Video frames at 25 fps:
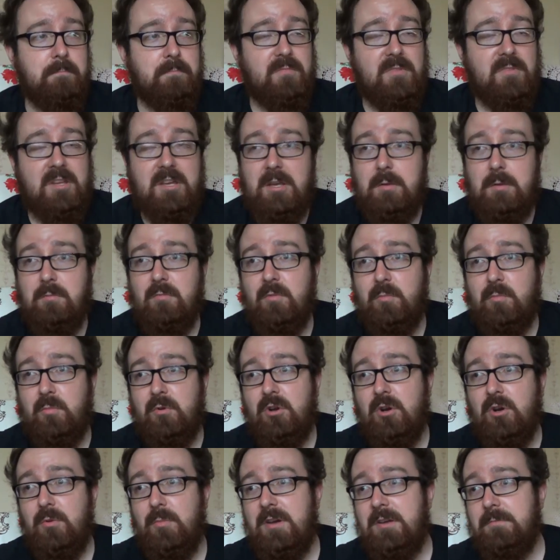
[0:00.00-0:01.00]
Keep them
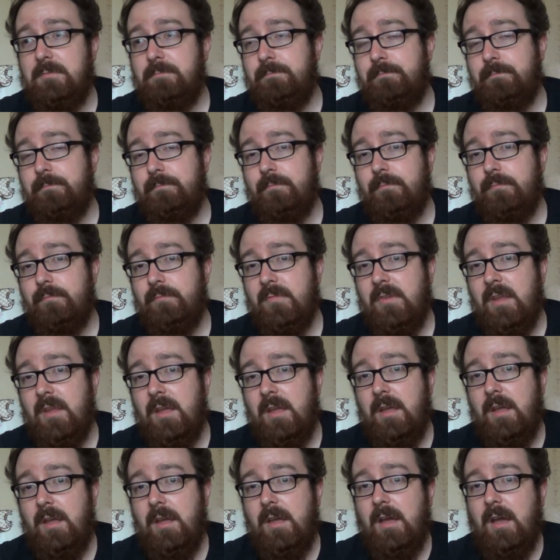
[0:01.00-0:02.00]
coming.
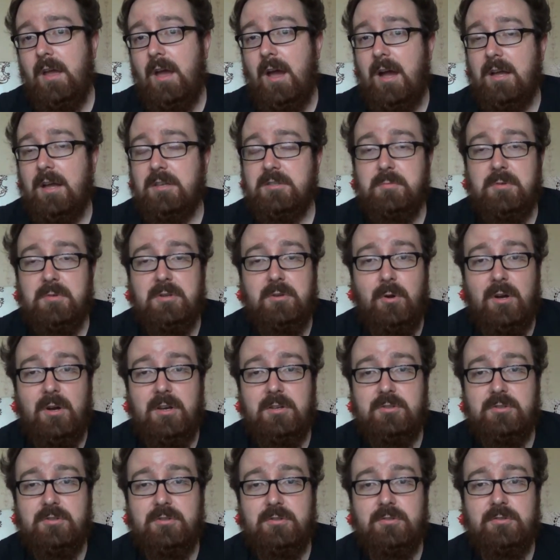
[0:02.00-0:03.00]
Ask me
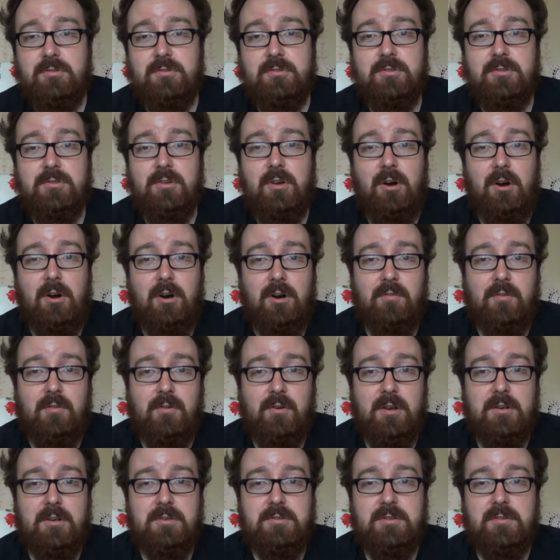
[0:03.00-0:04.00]
questions, all the
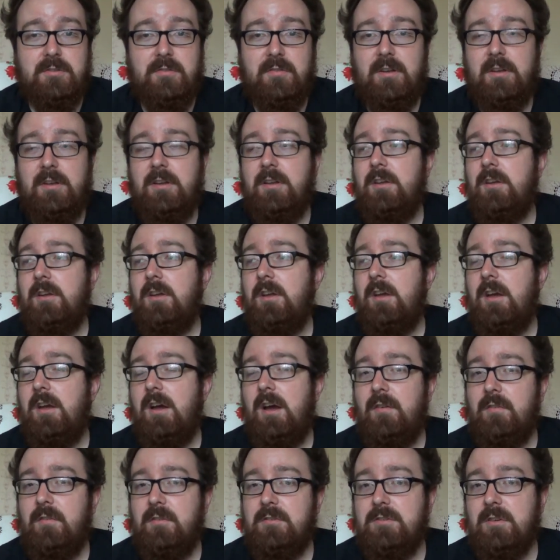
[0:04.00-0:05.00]
rest of it.
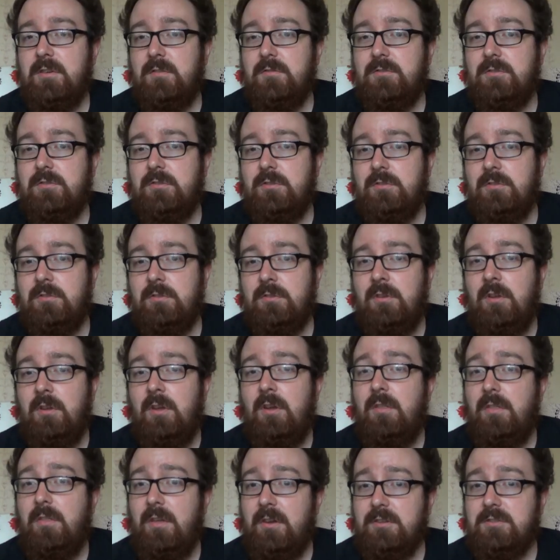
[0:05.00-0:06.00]
Have yourselves a good one.
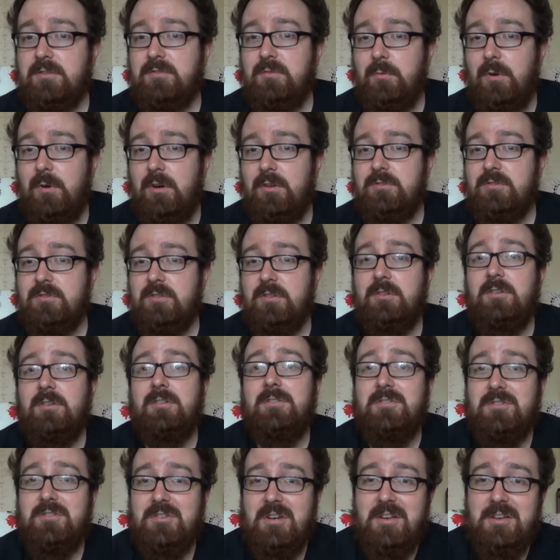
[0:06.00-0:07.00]
Thanks for watching.
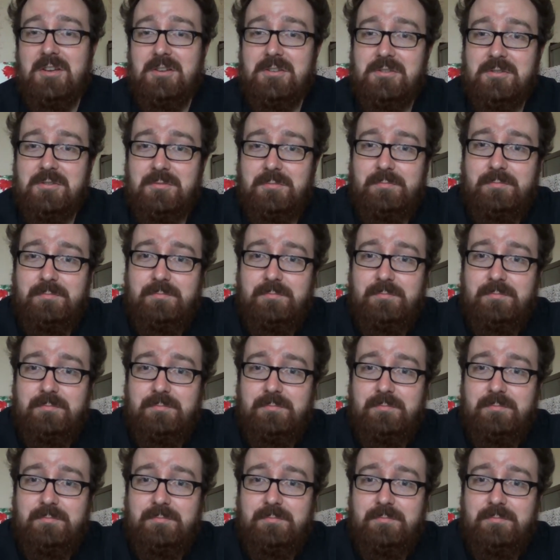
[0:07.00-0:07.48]
Cheers.